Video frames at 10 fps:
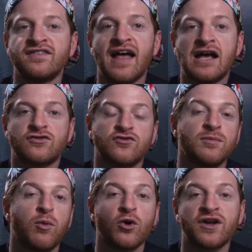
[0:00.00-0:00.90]
size for the
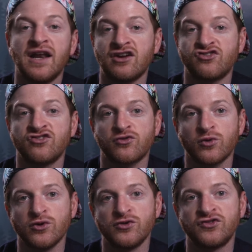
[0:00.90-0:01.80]
board connection
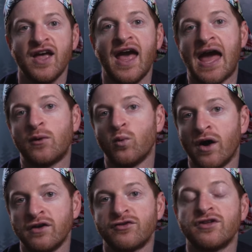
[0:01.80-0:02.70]
screws and
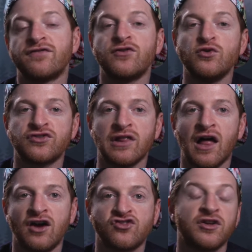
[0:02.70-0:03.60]
one for the
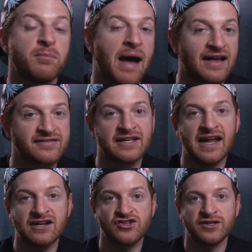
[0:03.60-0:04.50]
fuselage to mast
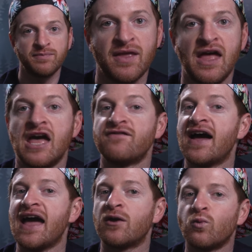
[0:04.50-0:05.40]
connection. If
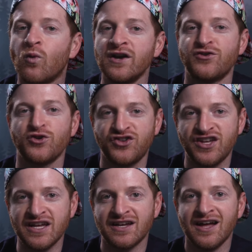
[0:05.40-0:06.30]
I had one
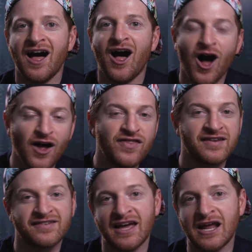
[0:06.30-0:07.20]
critique on
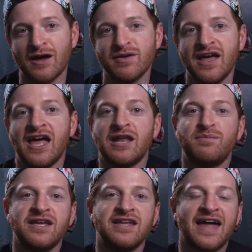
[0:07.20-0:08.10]
this setup, it'd
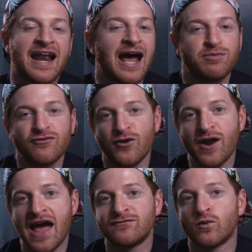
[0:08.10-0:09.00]
be that I'd prefer
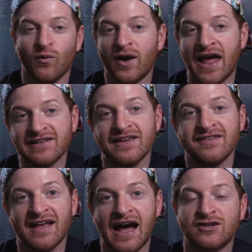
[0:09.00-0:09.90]
to have one Allen key
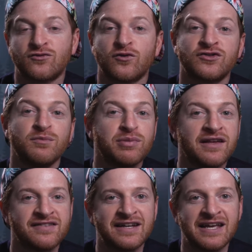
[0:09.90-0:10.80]
size for
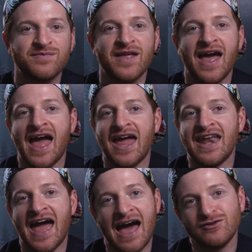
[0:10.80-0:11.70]
simplicity
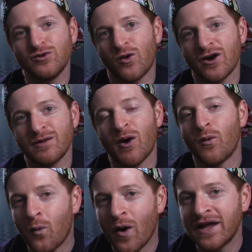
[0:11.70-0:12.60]
and having to worry about
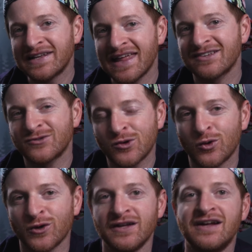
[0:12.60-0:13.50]
one less
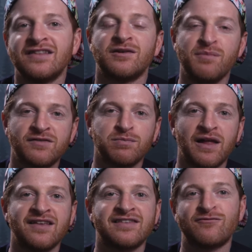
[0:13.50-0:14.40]
tool to
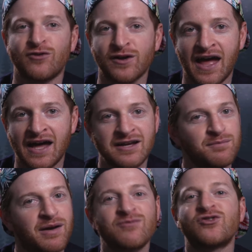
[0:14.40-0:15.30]
misplace and forget.
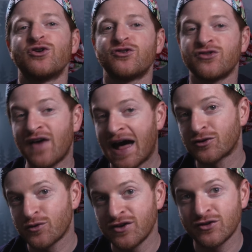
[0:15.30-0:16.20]
But I'm sure there's a
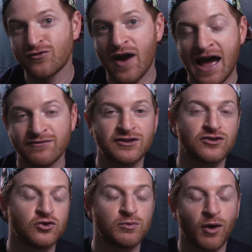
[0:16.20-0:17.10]
valid reason for having the
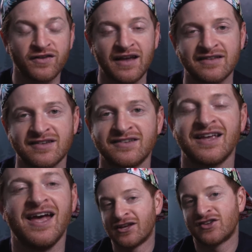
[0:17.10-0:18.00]
2 bolt sizes.
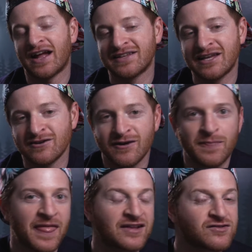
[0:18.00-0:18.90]
I just had to
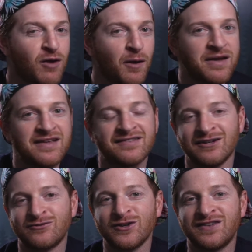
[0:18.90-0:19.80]
give that small piece
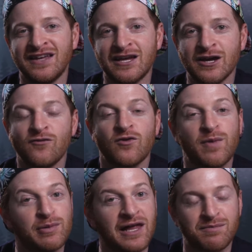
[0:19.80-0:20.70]
of critique for
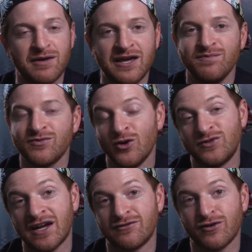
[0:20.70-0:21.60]
people like me who
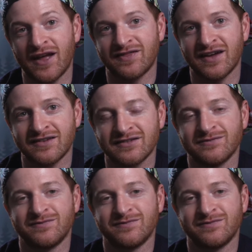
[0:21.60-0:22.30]
tend to forget things.